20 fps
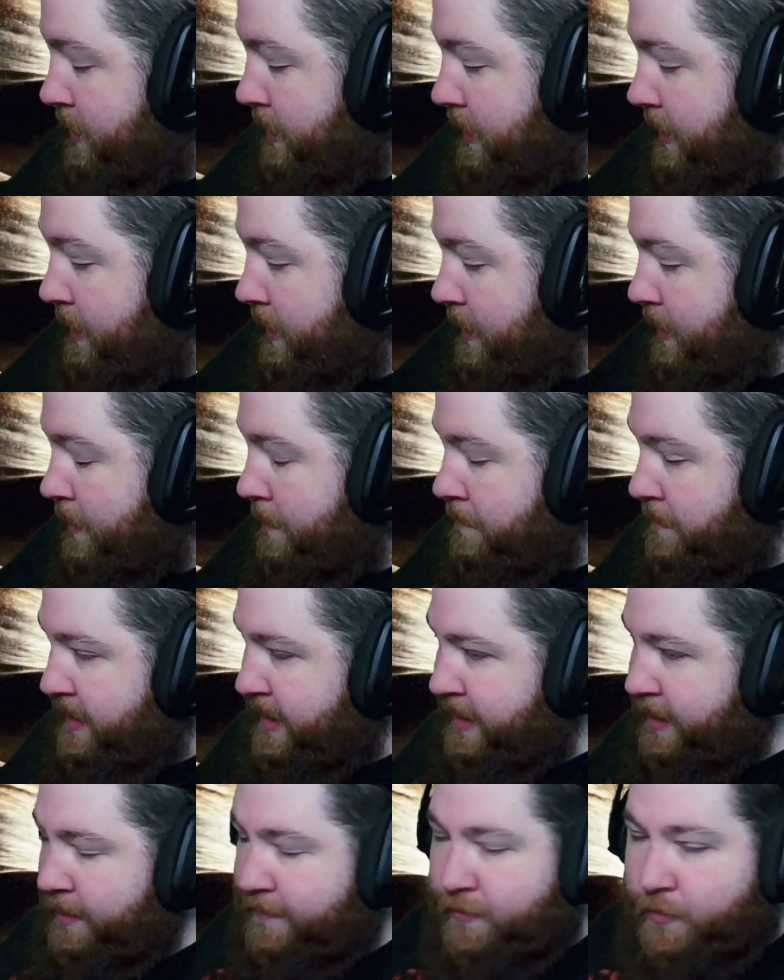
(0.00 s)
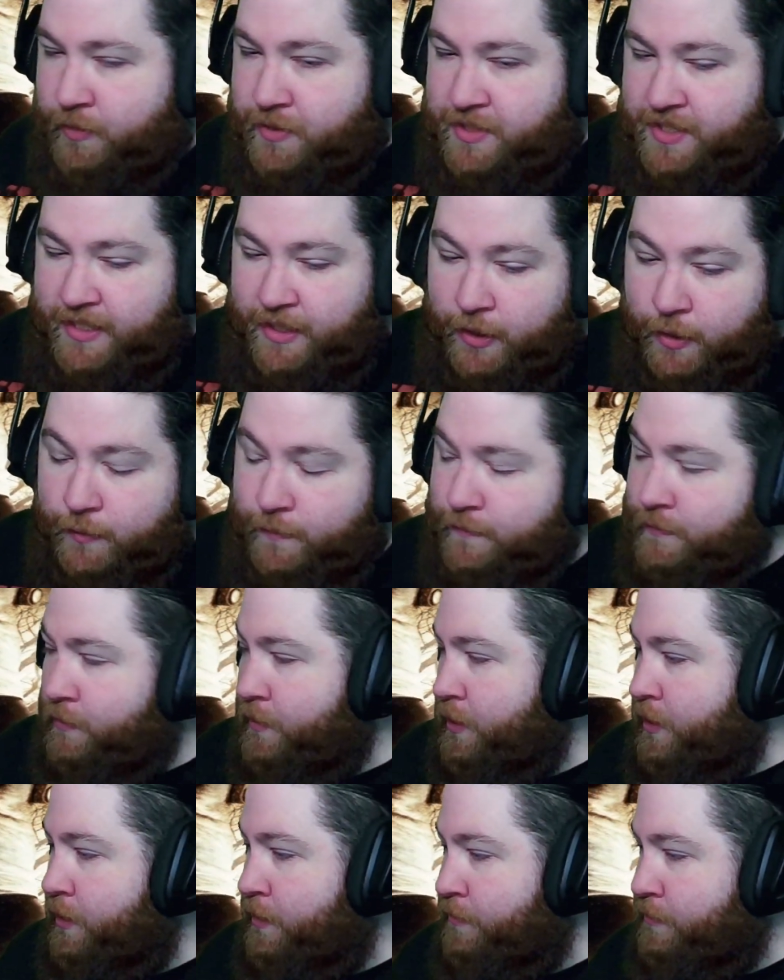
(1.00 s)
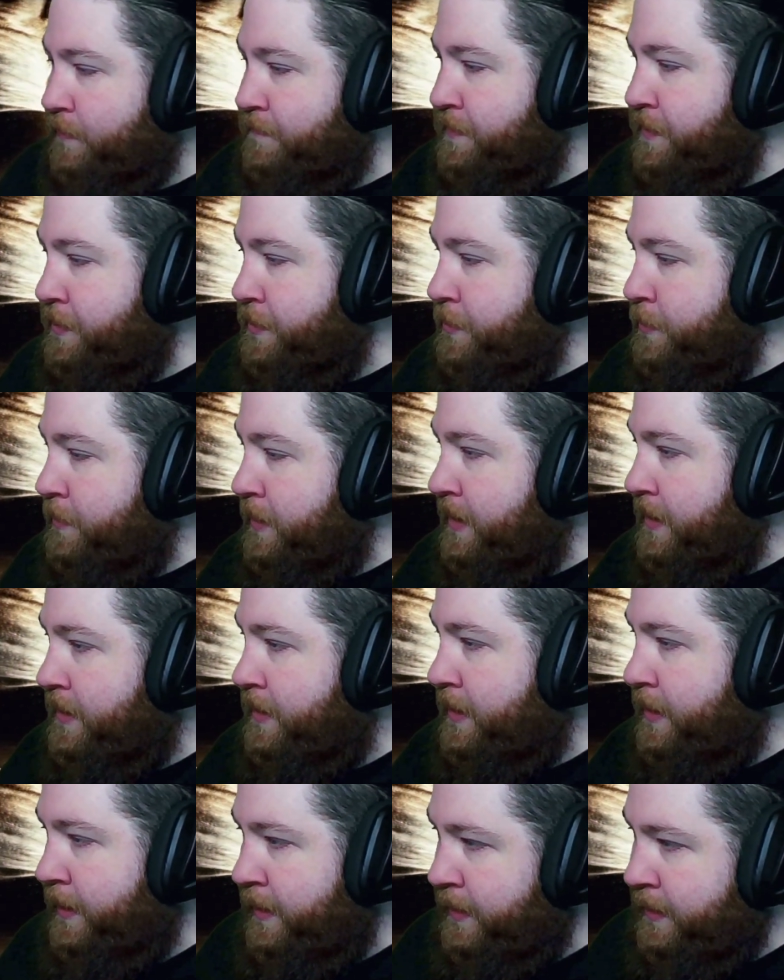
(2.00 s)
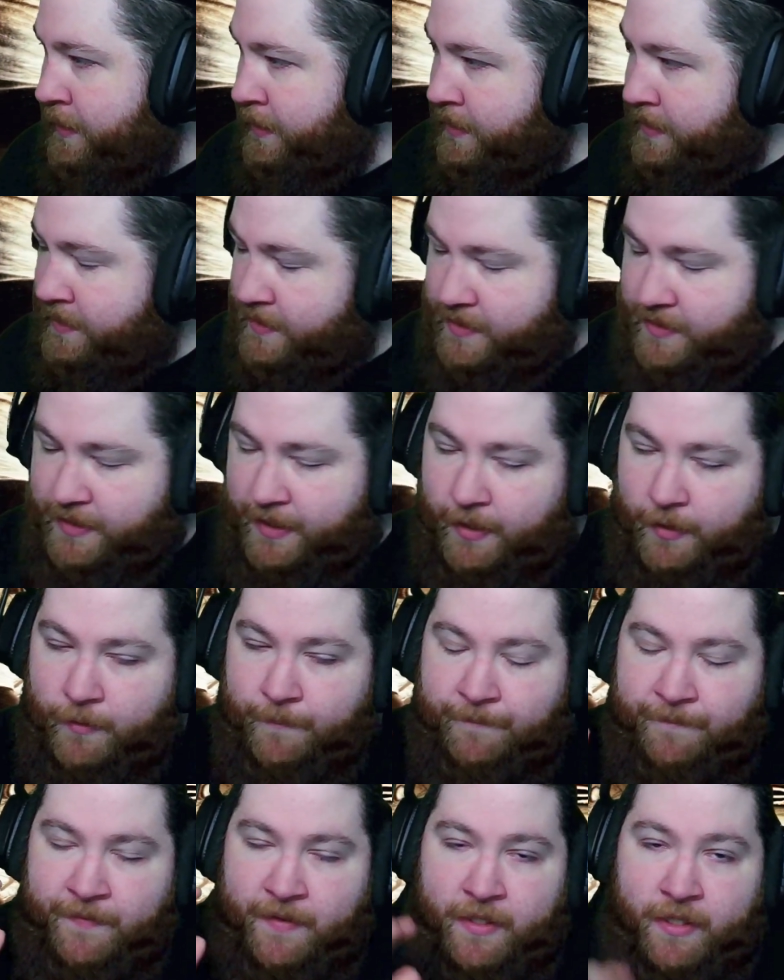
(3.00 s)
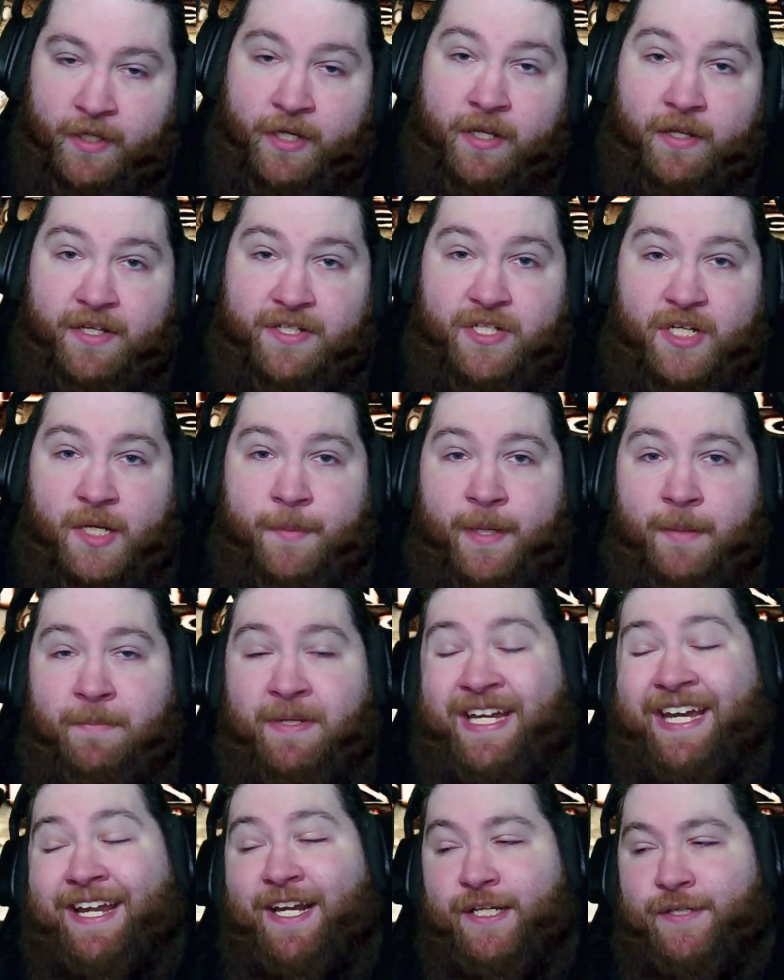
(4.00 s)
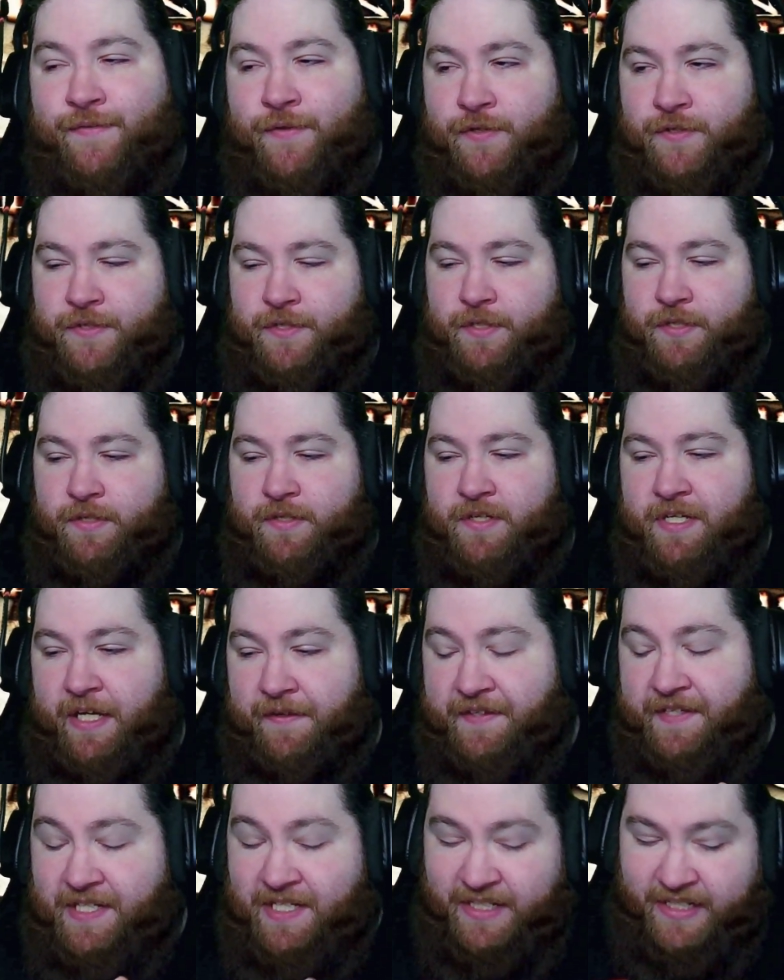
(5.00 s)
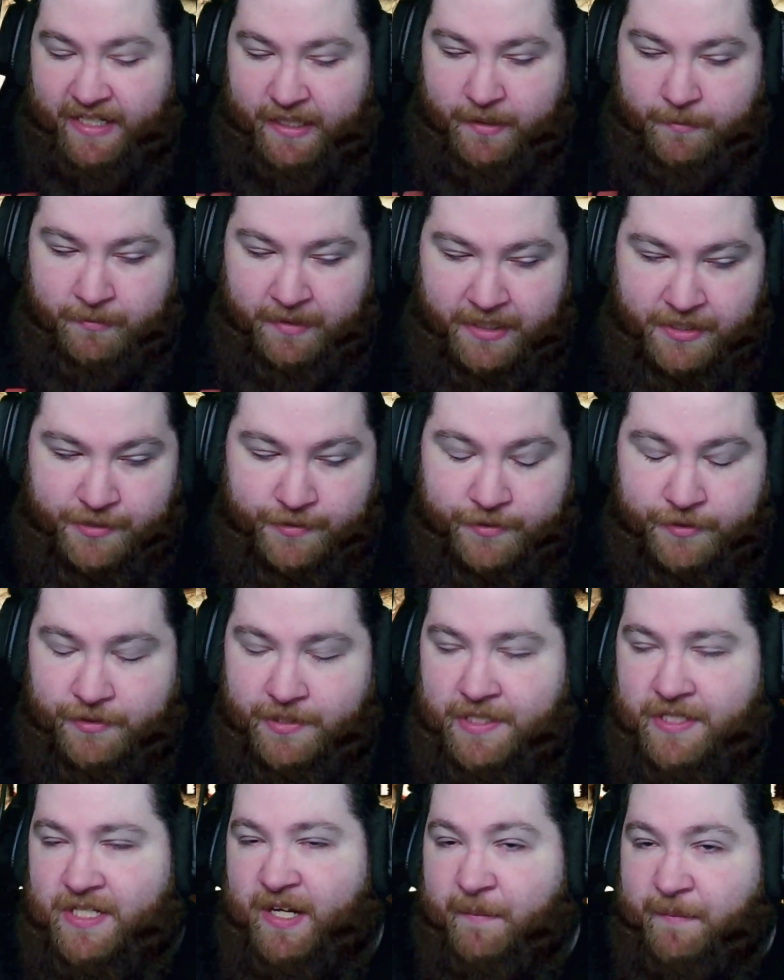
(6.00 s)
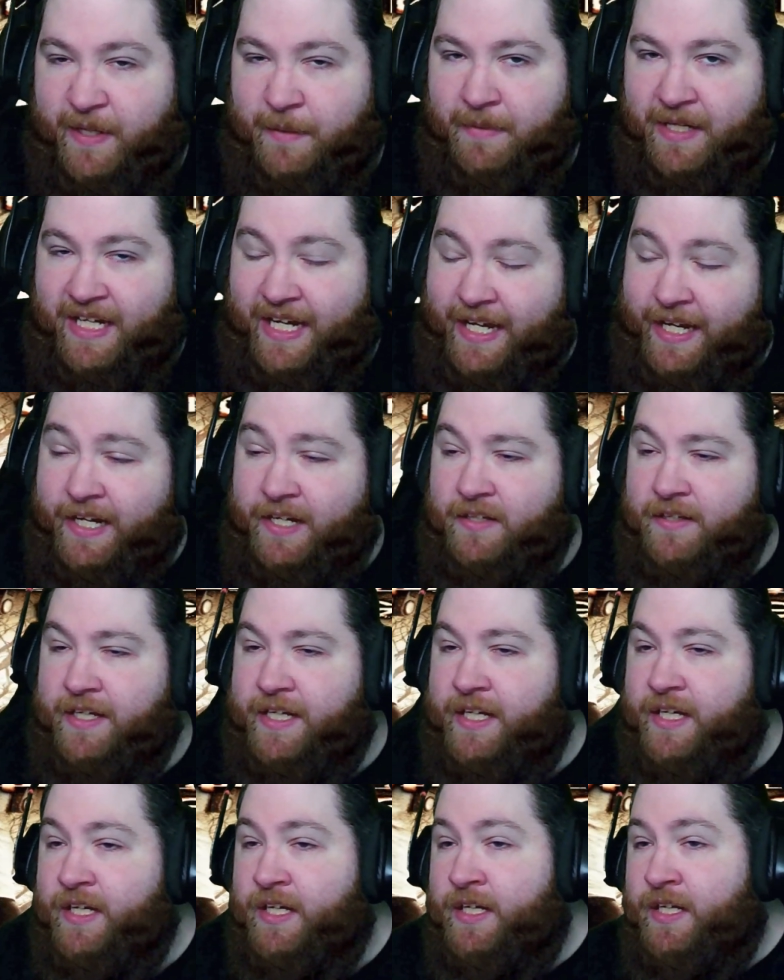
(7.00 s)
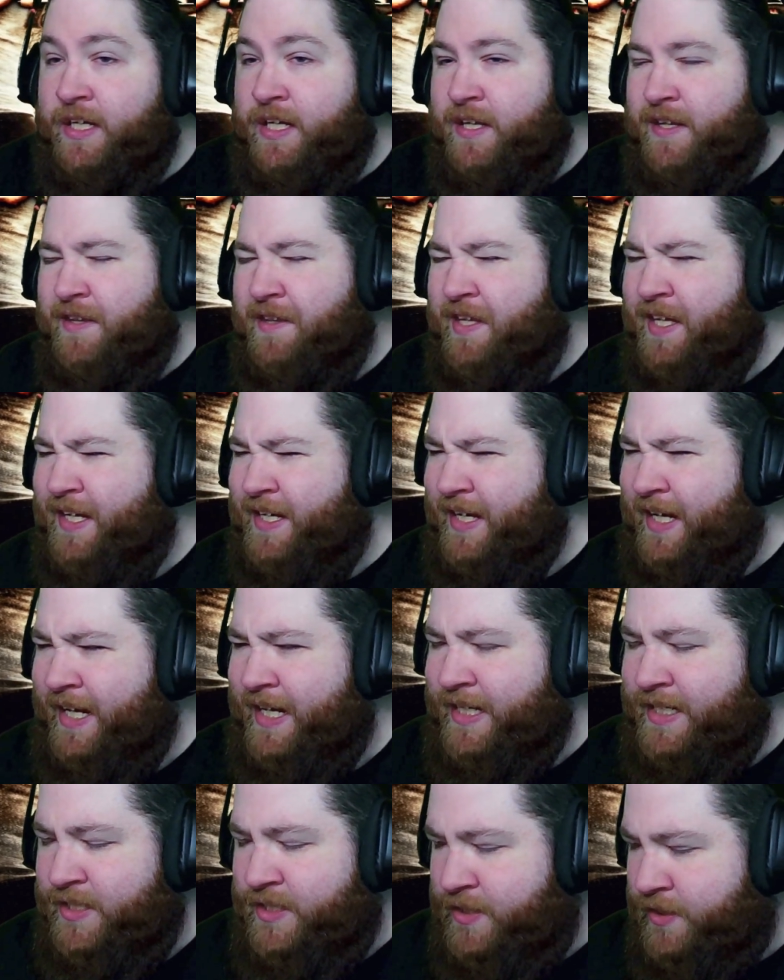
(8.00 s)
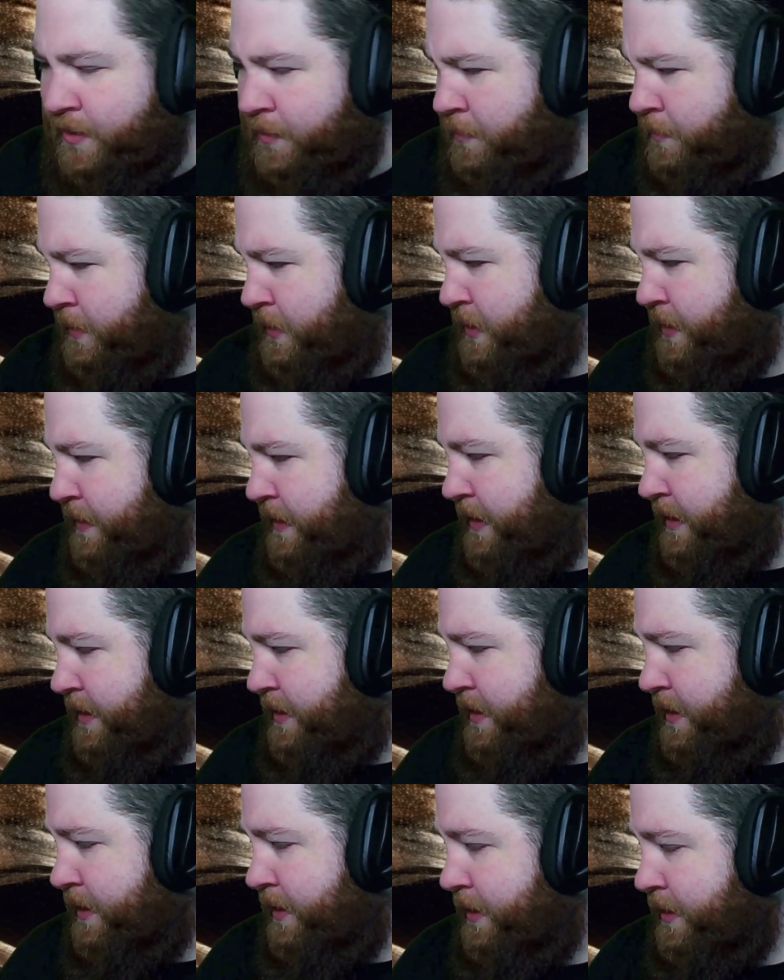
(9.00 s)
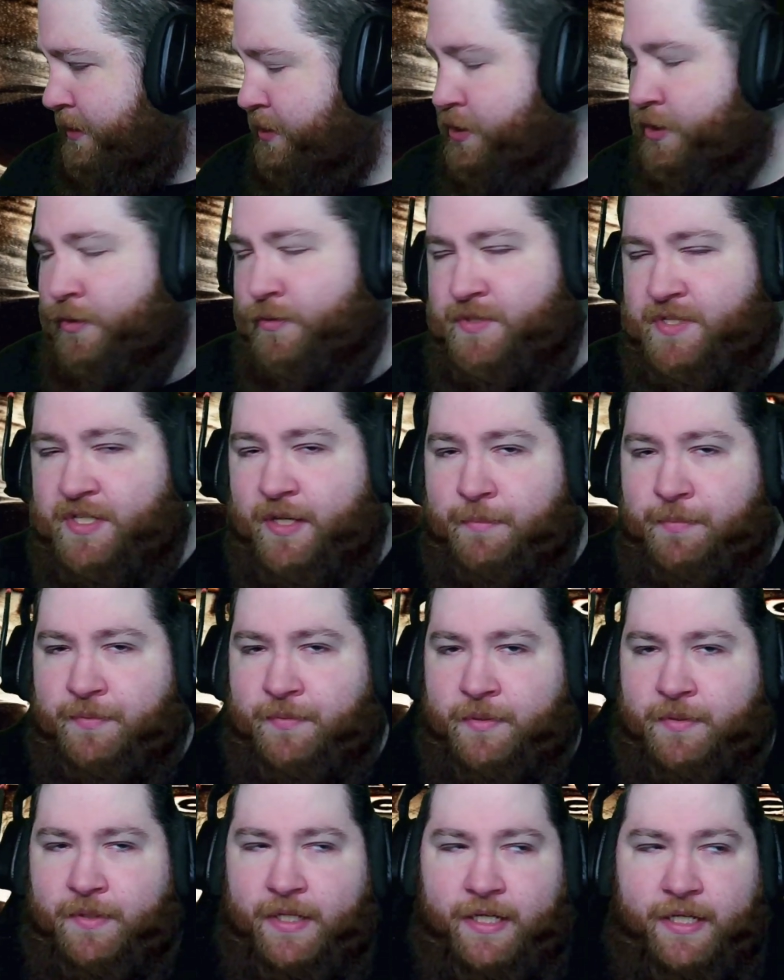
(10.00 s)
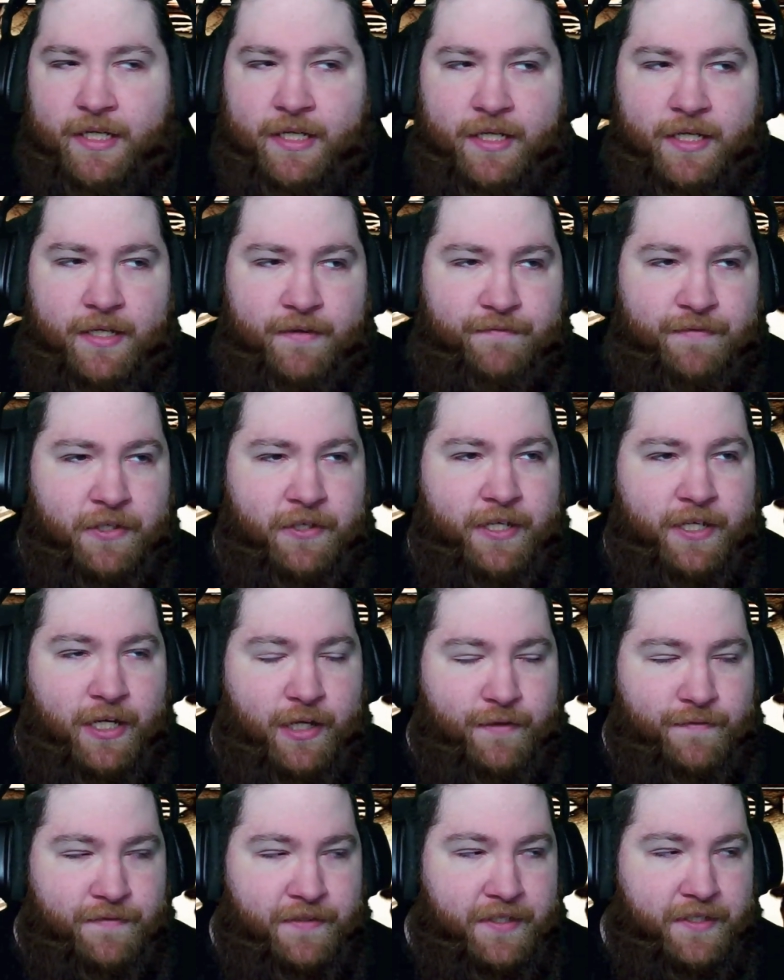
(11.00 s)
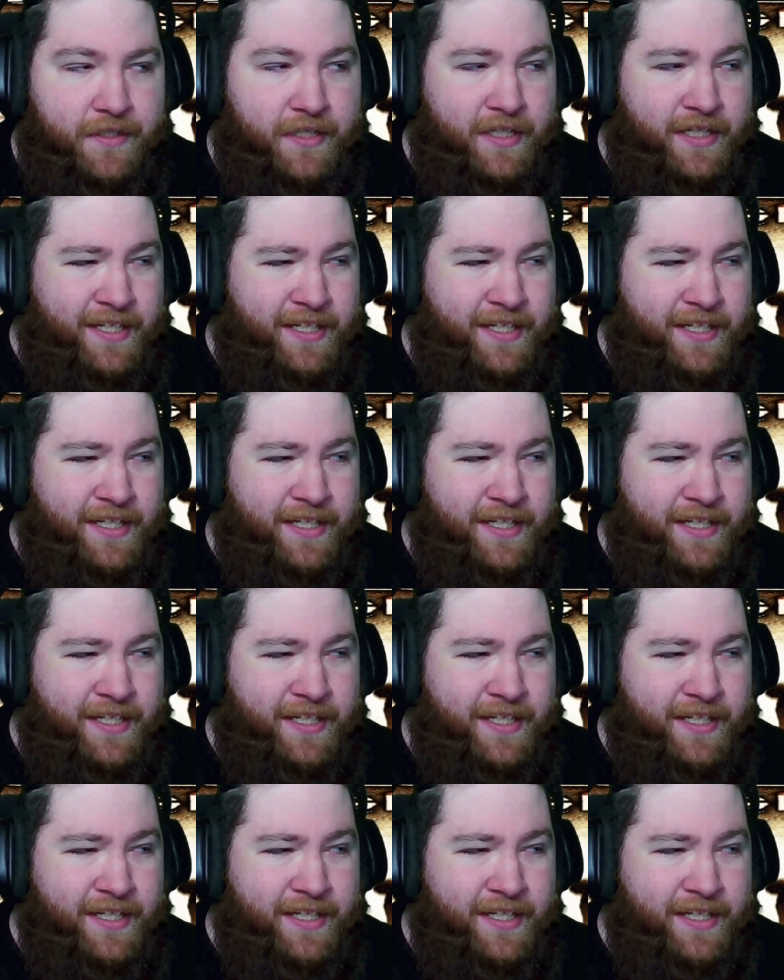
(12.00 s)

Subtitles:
And then, of course, an overall review. So, let's talk about mechanics first. Now, this game introduces something mechanically that I don't think shows up very often.